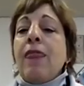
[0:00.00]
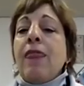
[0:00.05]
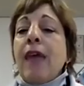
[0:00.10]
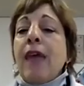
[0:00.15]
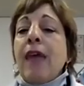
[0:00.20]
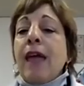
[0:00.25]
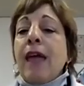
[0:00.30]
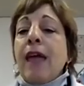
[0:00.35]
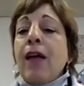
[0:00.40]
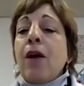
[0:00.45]

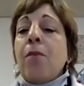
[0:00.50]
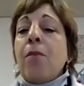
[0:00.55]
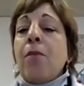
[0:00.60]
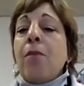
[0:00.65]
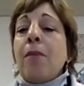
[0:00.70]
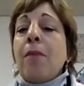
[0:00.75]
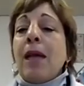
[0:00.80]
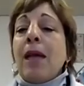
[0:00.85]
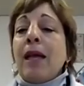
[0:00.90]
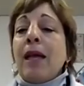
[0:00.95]
they are
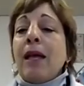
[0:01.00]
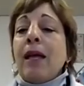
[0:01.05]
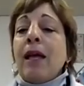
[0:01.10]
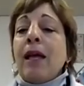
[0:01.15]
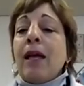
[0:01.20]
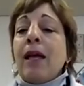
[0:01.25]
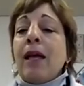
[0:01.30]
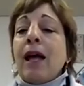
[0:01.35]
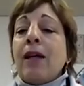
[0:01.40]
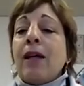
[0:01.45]

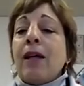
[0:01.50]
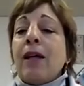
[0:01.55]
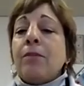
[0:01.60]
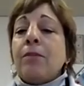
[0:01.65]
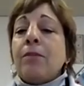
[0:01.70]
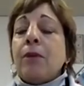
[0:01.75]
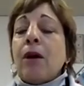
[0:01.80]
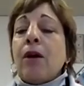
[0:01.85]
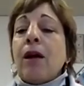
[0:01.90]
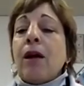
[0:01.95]
making
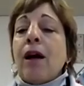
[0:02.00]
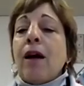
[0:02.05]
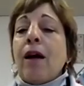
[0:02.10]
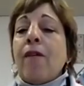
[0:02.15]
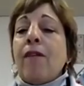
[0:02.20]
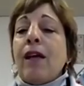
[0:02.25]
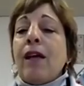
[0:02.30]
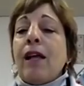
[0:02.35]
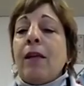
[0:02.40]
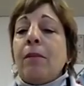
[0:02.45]
Headsprout
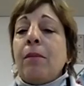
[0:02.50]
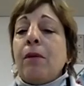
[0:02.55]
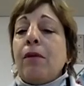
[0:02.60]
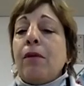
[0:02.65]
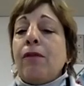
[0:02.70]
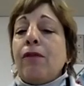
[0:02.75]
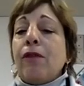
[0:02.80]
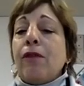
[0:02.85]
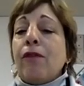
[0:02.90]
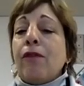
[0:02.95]

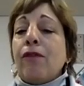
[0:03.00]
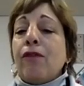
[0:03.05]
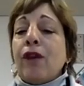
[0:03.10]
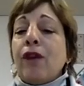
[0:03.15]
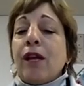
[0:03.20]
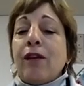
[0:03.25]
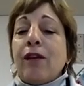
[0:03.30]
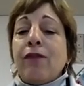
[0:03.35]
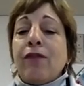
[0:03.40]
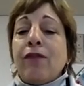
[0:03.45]
available for
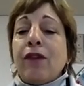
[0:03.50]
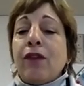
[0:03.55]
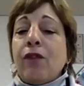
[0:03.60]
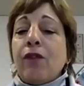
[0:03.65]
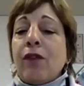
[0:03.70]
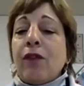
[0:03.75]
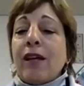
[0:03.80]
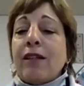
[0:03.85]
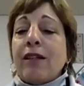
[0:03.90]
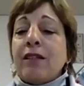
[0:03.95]
free for
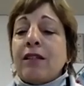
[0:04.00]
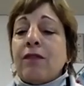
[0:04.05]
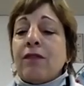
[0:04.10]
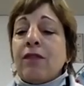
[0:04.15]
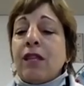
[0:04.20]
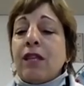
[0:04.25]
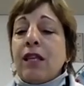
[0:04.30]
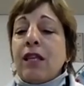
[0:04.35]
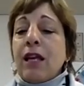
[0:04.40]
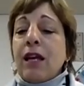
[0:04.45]
the rest
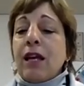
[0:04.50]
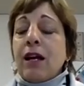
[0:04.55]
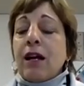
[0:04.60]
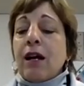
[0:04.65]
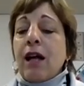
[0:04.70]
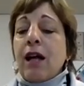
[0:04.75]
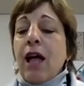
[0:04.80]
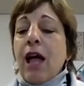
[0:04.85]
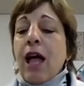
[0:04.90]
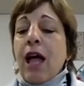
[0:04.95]
of the year.